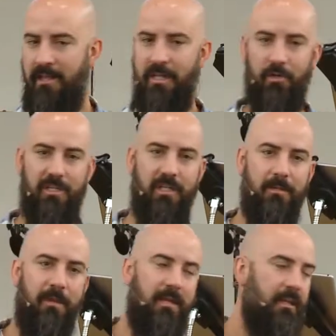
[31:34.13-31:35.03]
It's interesting
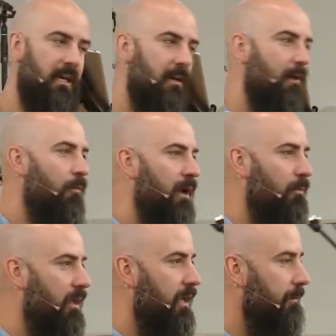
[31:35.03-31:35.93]
to me that
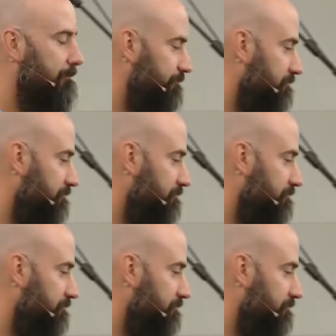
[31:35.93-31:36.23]
when we